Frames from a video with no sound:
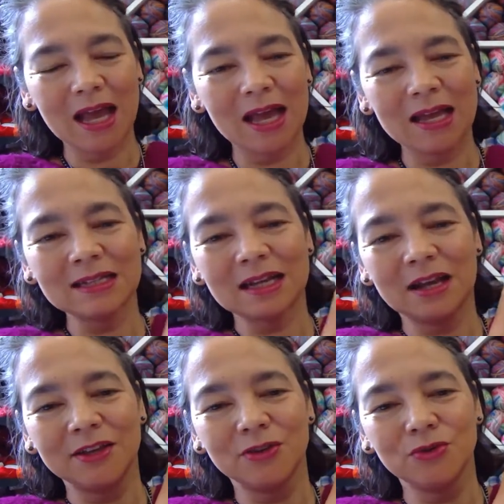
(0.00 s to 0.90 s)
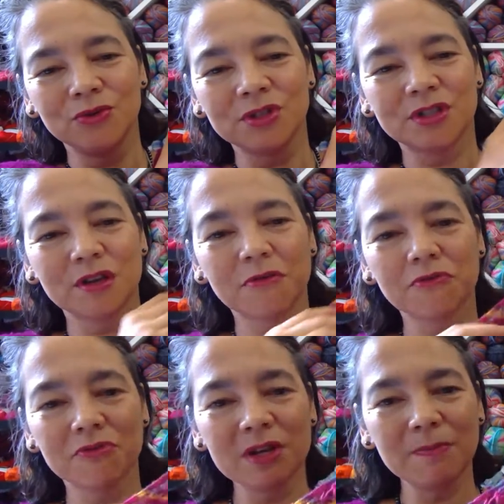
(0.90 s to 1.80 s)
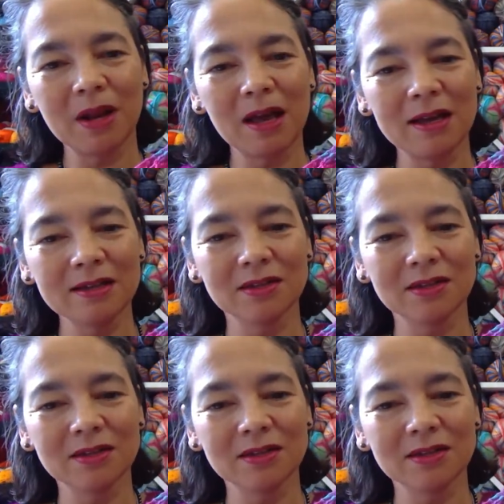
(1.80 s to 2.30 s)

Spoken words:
And I used a 3-ply